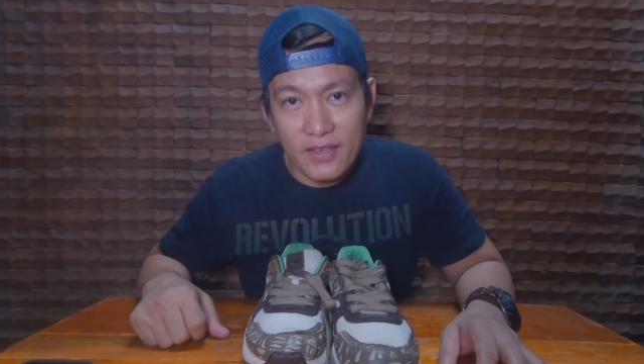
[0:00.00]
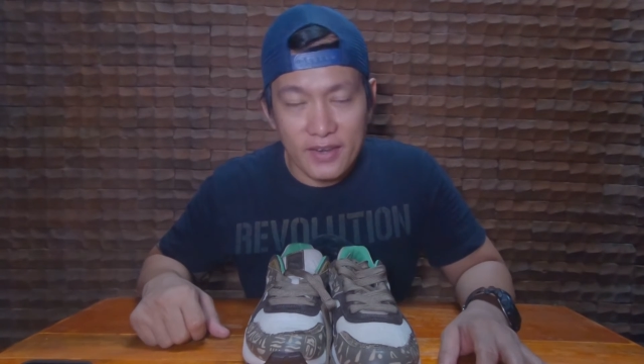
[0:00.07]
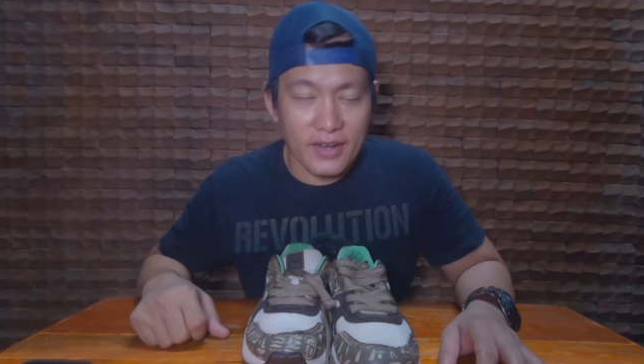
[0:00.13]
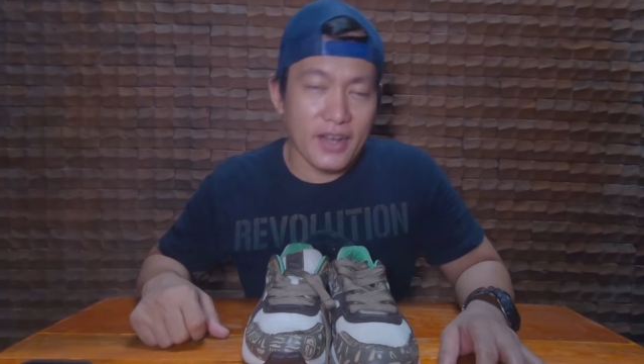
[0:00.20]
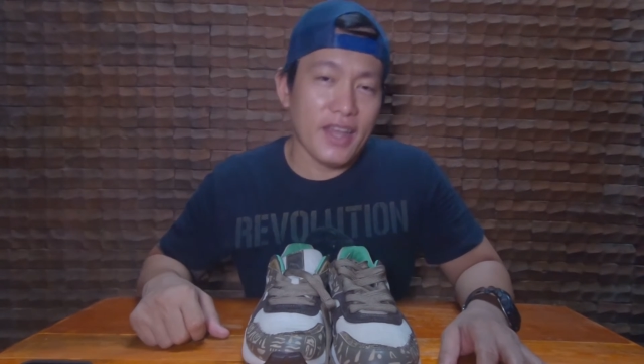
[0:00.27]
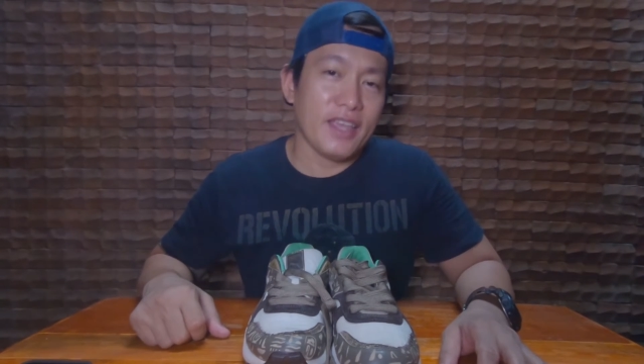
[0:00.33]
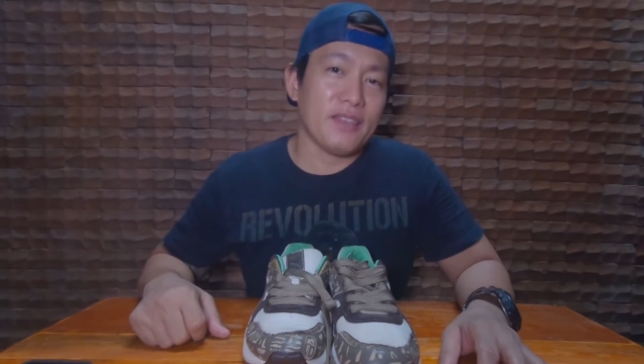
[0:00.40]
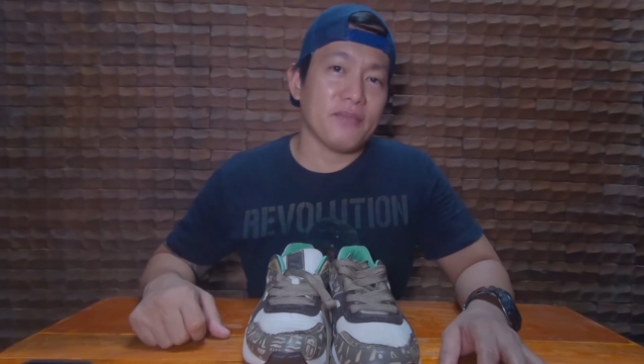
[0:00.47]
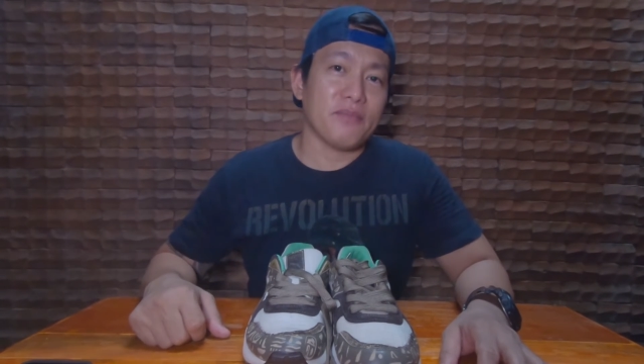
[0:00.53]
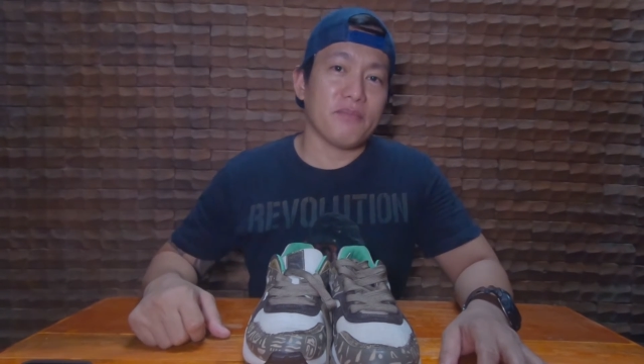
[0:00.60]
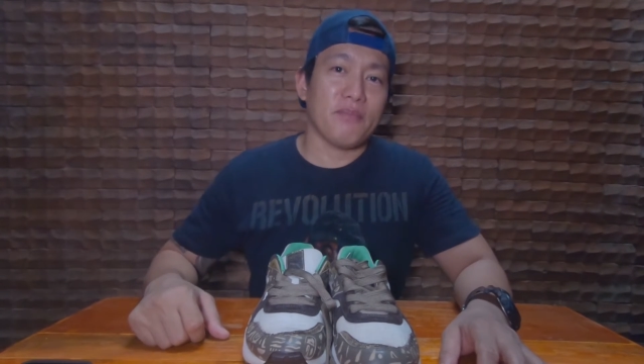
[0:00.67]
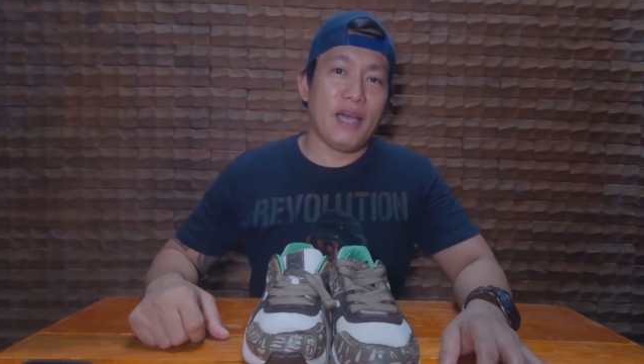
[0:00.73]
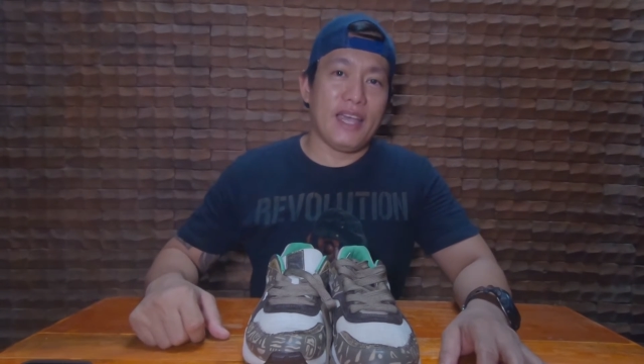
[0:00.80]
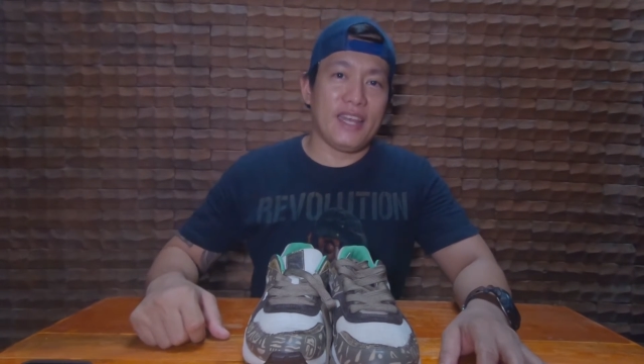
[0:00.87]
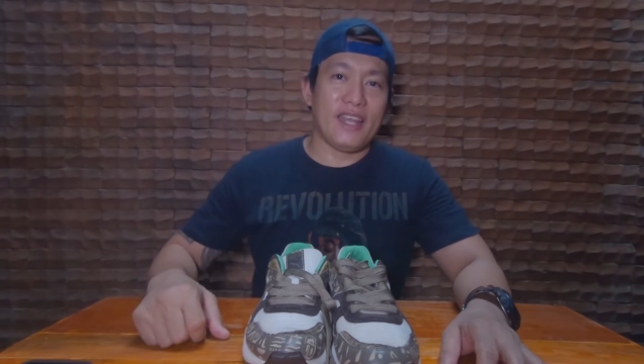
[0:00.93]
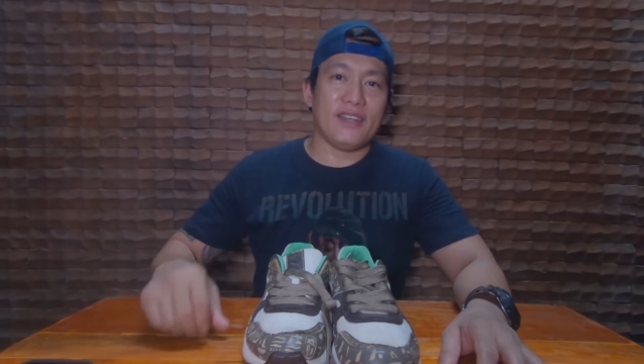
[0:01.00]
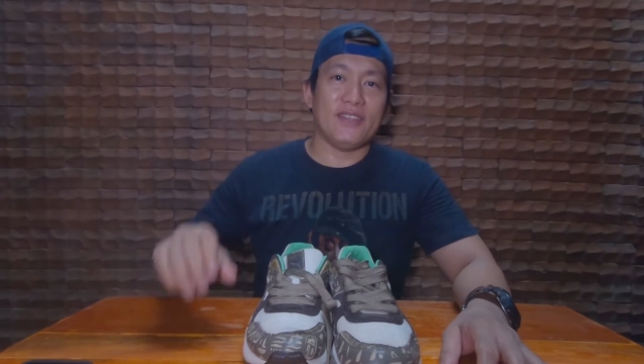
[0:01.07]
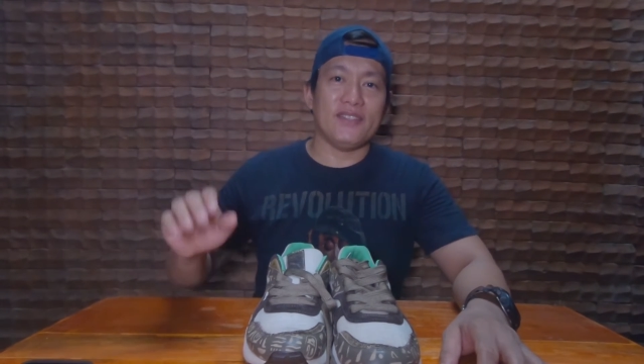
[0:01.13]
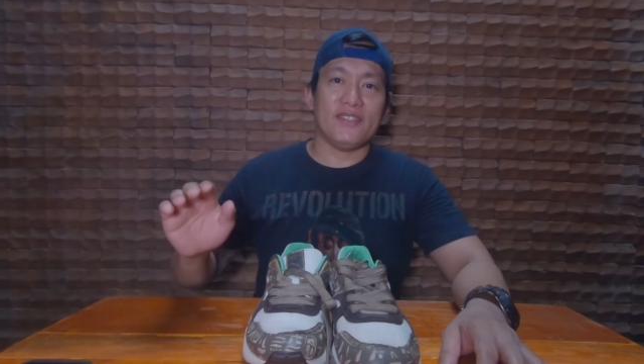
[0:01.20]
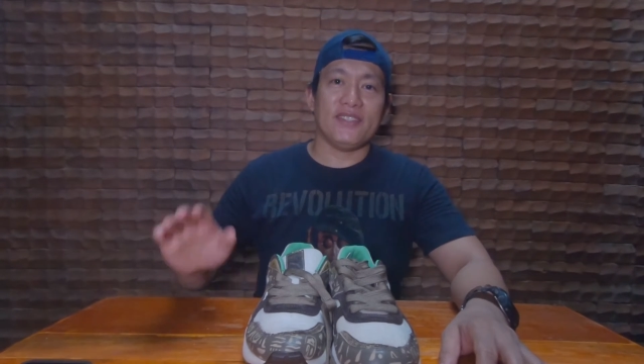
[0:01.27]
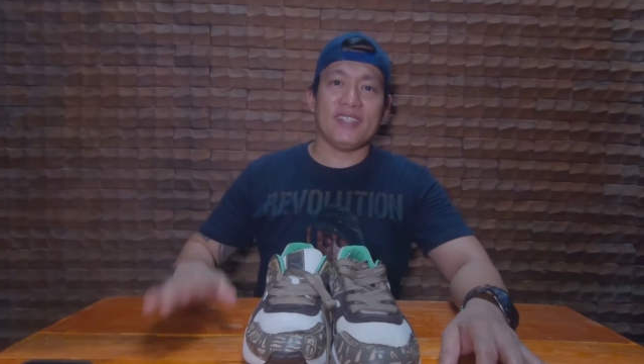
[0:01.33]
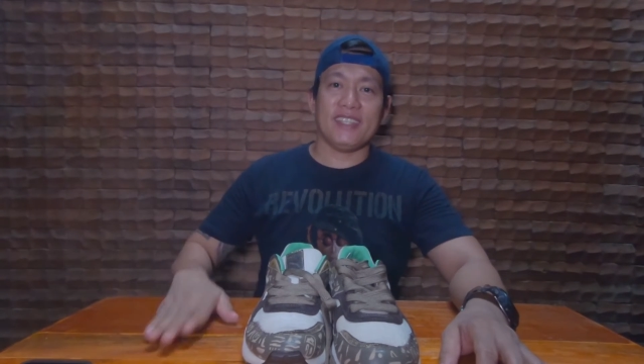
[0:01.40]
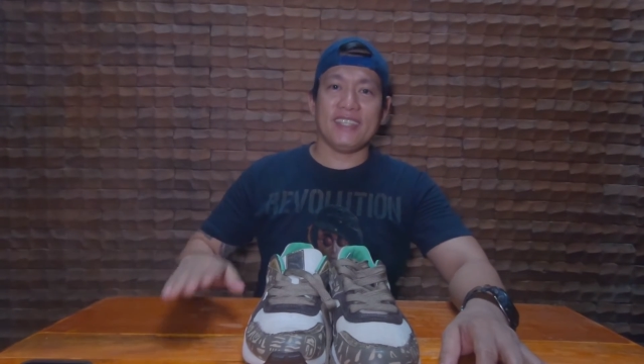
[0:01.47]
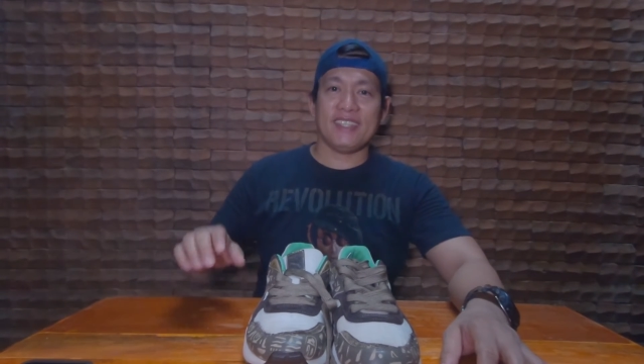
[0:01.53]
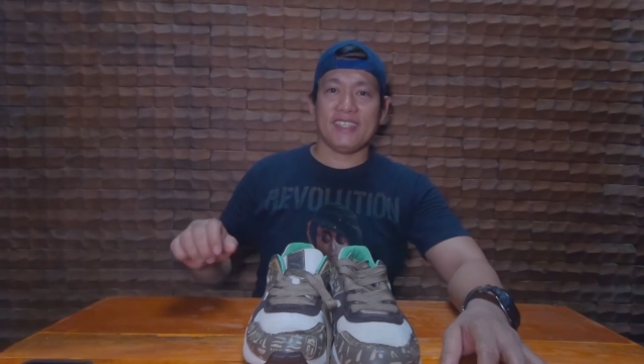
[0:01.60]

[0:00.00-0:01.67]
Alright, bye now.